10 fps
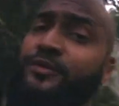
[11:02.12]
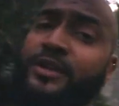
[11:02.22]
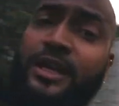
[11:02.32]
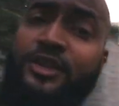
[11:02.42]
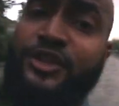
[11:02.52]

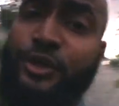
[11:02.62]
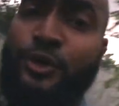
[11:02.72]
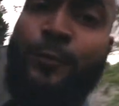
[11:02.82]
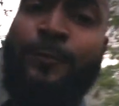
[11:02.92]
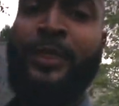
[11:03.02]
gigs
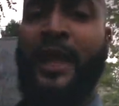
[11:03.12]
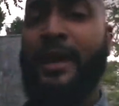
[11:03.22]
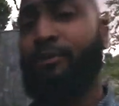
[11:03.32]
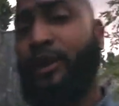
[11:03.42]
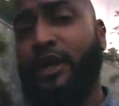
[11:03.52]
soon
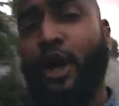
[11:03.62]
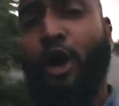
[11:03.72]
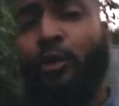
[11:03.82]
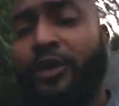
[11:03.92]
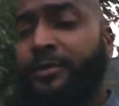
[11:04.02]
and bringing
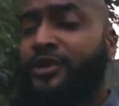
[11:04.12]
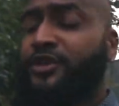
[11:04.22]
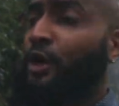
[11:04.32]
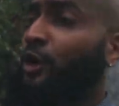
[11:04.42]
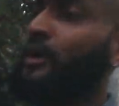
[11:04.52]
y'all with me,
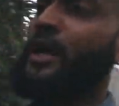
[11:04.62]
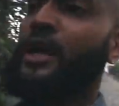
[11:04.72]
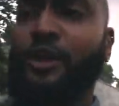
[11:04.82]
so, you